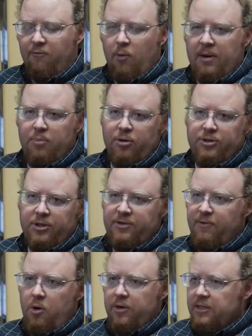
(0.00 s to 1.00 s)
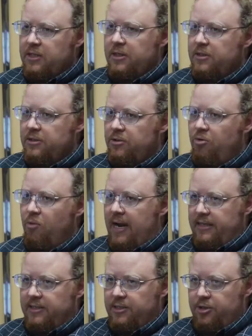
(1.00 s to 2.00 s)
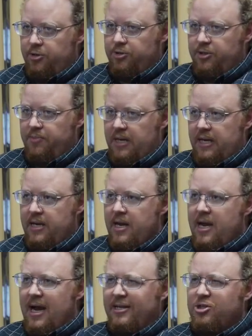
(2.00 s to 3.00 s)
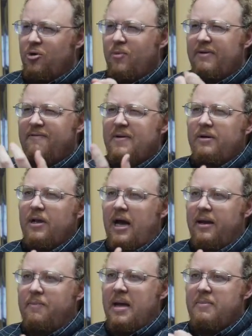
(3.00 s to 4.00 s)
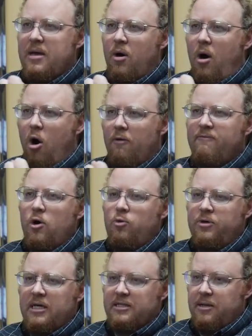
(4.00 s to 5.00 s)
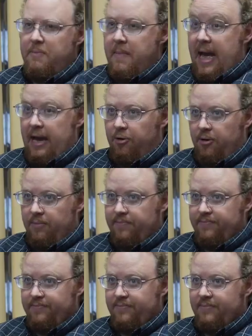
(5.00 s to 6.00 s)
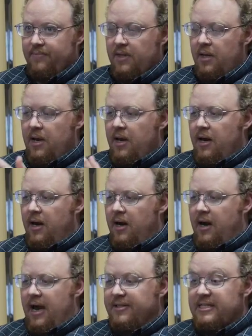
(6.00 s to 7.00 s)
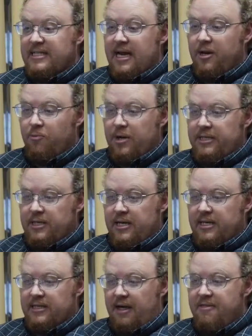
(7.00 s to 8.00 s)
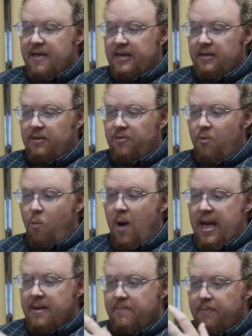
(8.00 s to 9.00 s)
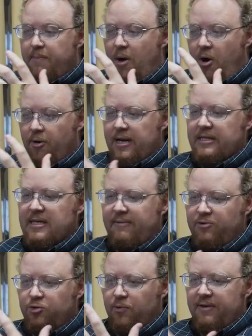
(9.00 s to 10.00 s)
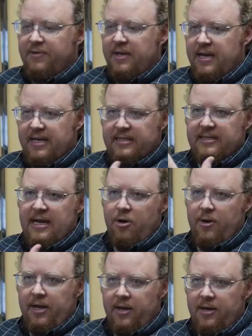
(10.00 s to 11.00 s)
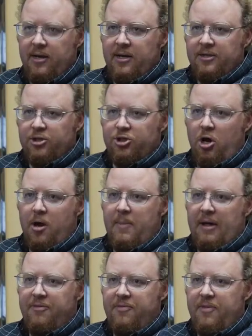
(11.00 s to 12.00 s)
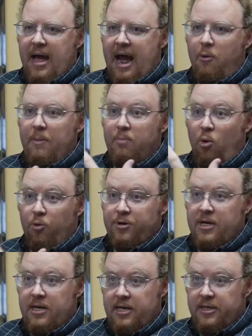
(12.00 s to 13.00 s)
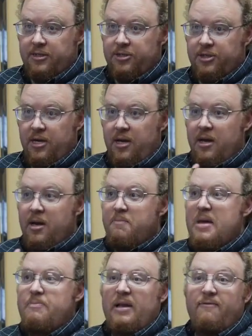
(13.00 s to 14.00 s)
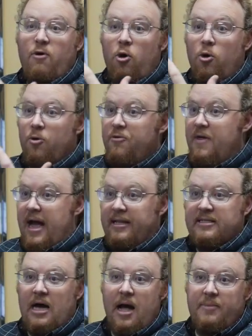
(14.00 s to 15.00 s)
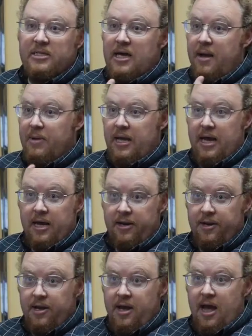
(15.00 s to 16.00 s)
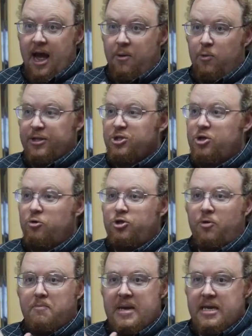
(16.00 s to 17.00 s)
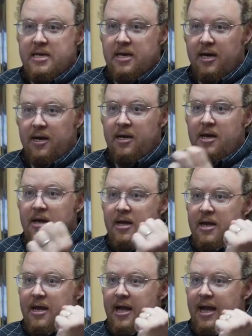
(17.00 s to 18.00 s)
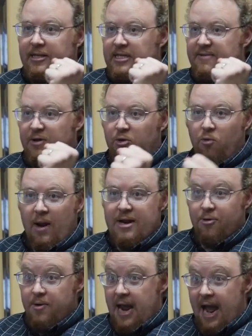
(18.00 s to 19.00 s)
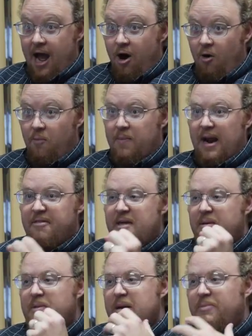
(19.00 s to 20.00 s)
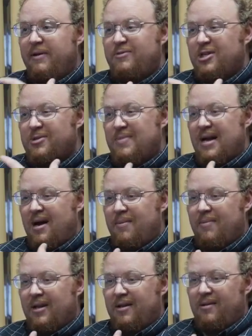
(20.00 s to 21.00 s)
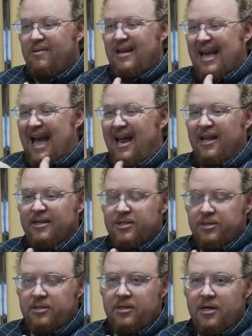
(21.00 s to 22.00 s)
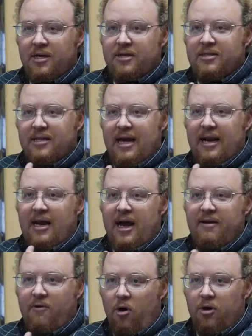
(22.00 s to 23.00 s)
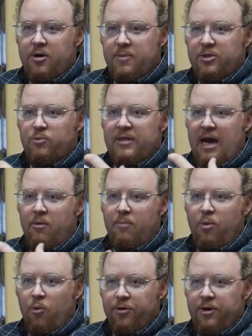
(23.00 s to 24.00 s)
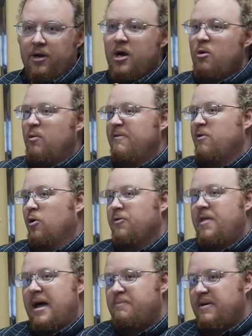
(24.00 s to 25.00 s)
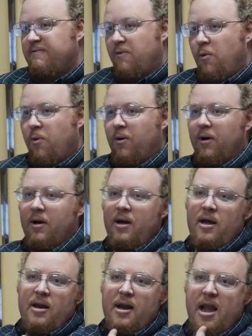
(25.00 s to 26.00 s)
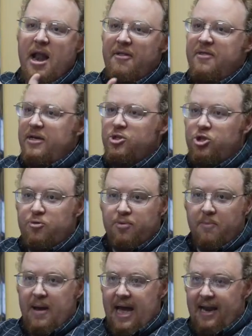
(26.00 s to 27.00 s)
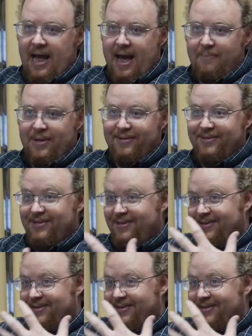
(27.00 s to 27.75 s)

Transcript: of one person's vote isn't as great as it used to be, and so we feel like maybe our vote doesn't matter. And the second reason is, I think, the way parties have driven hysteria to talk about how important it is. People have heard that time and time again. And with social media, it's even greater now. But I think people have just become a little calloused to that kind of argument with how important. We've heard that before. Nothing super bad happened.